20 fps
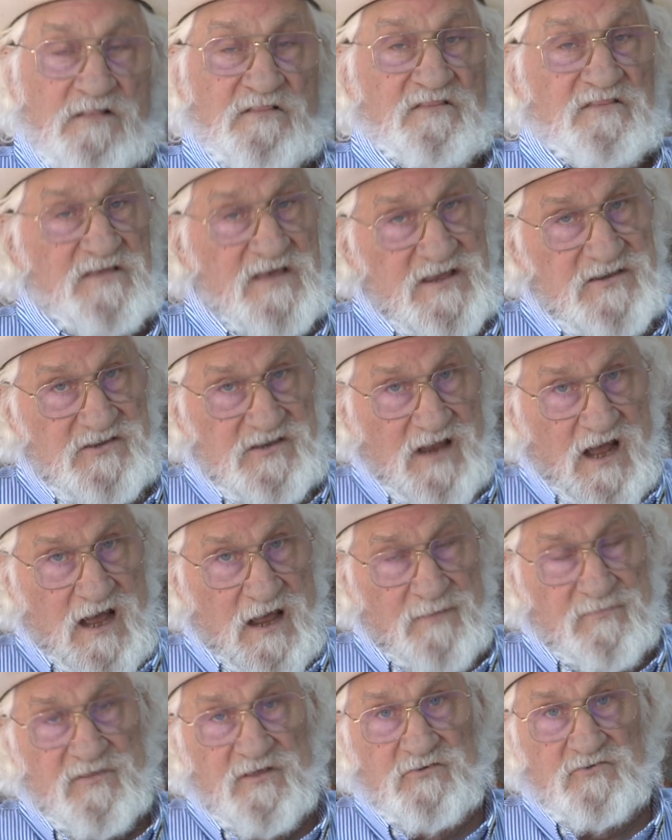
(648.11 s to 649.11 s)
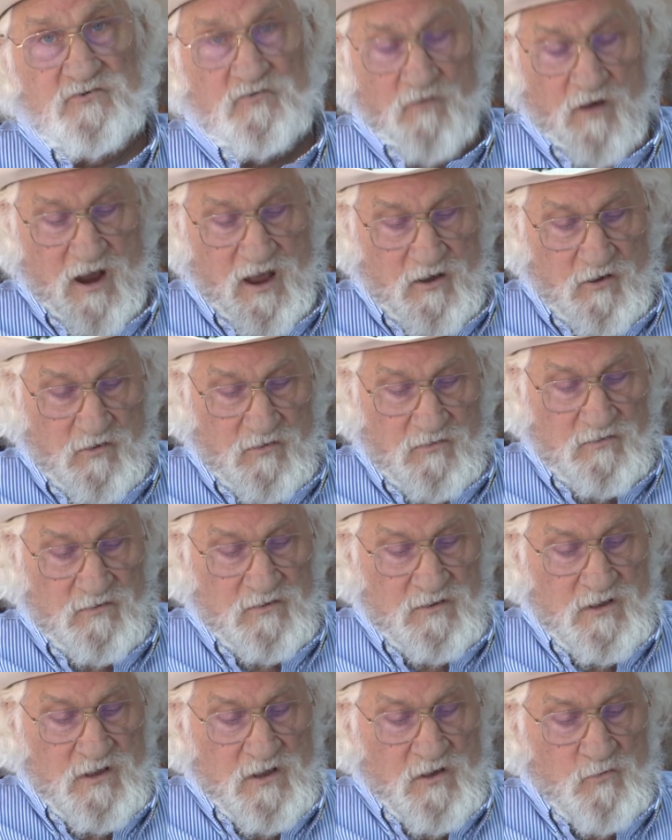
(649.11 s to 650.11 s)
This time the trial
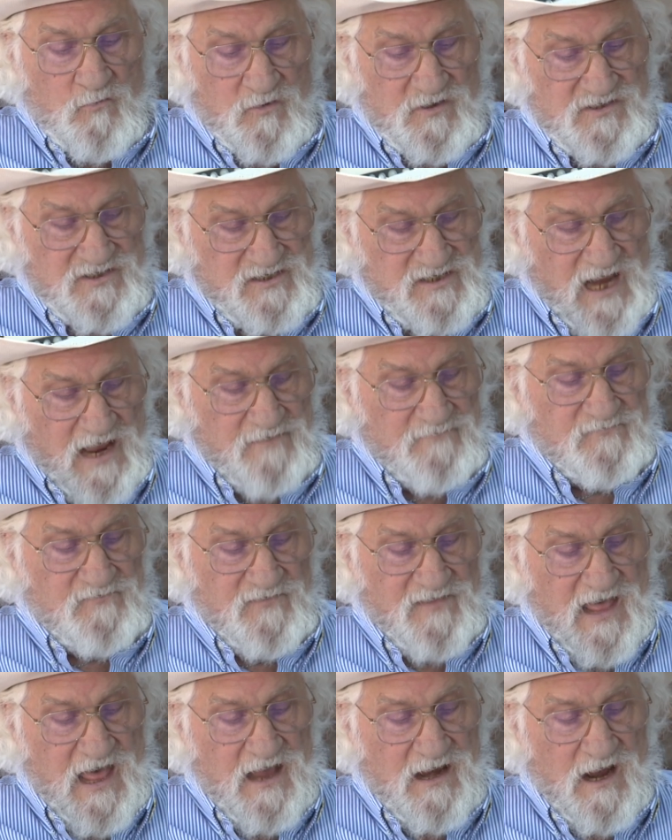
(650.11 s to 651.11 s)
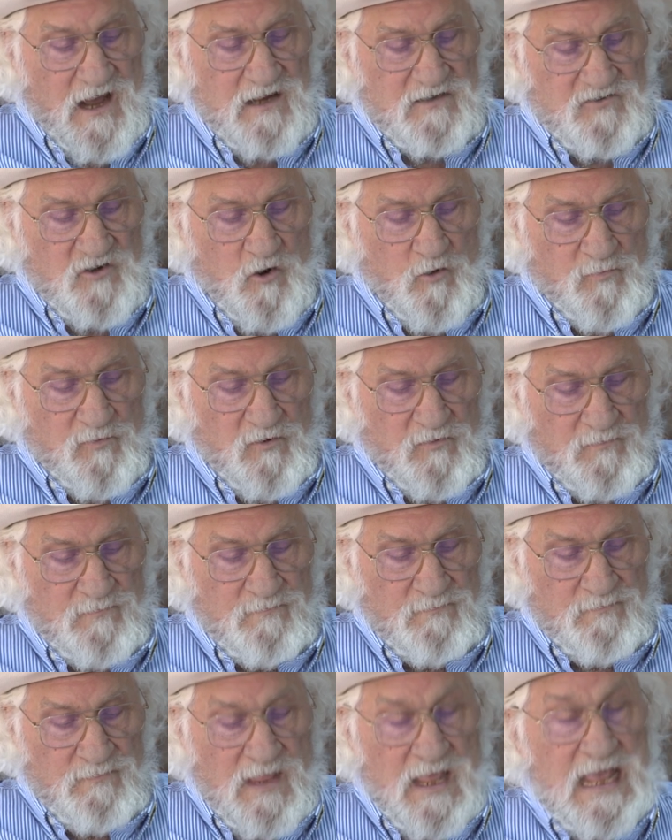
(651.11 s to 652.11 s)
was set for that October,
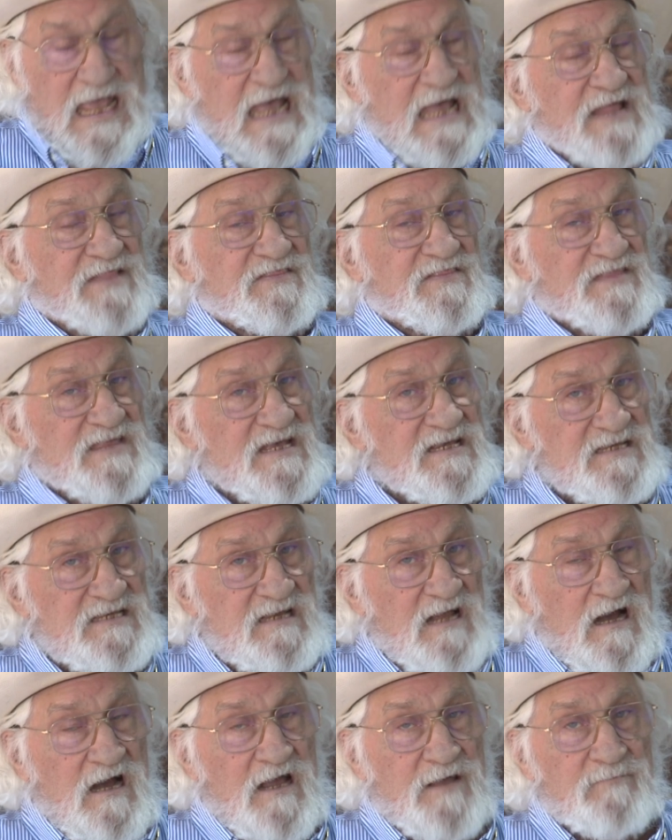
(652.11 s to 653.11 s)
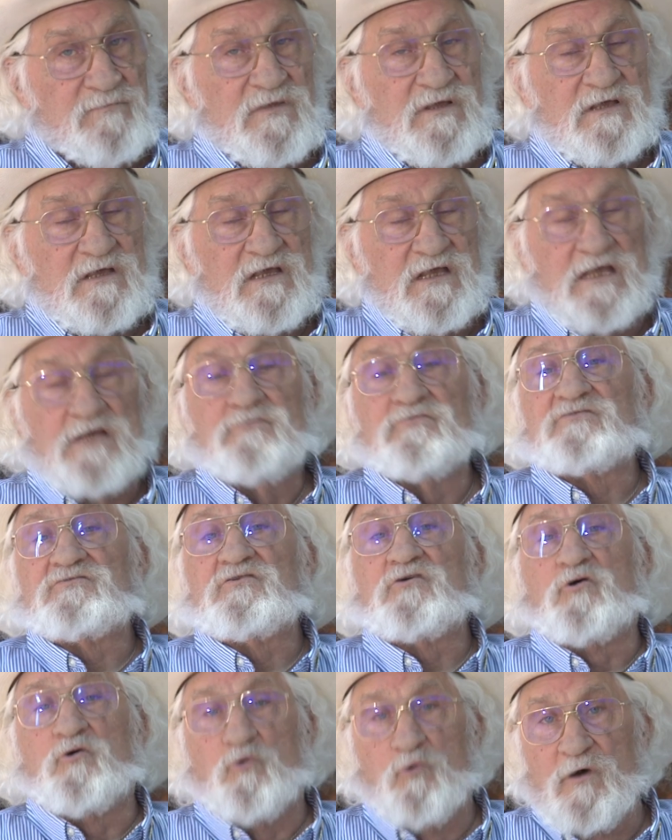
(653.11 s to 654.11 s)
and this time he was
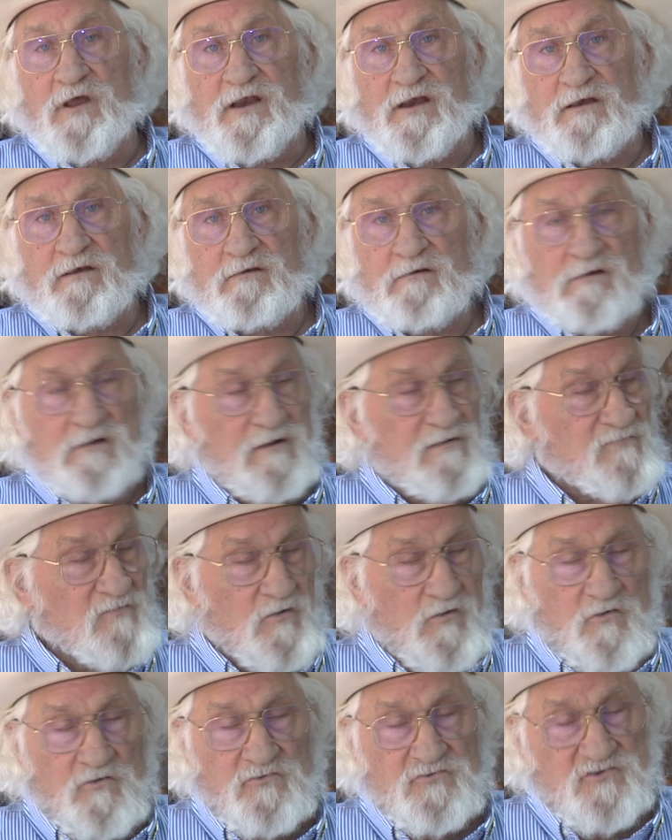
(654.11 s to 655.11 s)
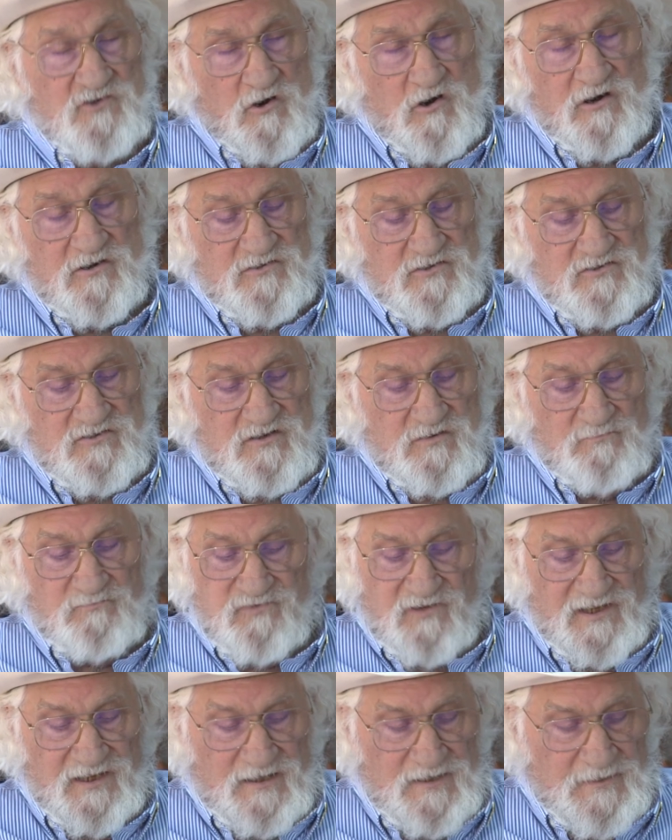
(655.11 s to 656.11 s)
acquitted of all charges
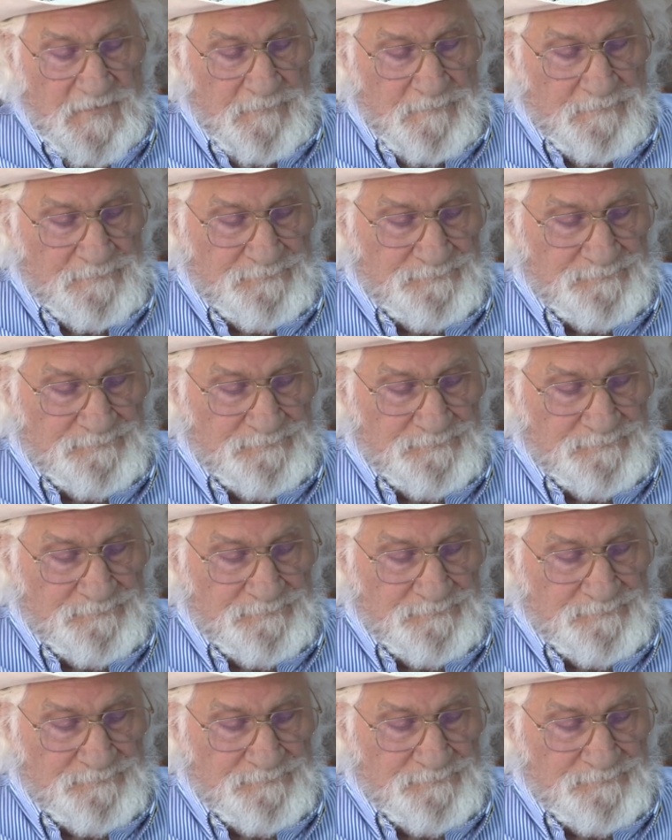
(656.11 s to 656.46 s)
completely.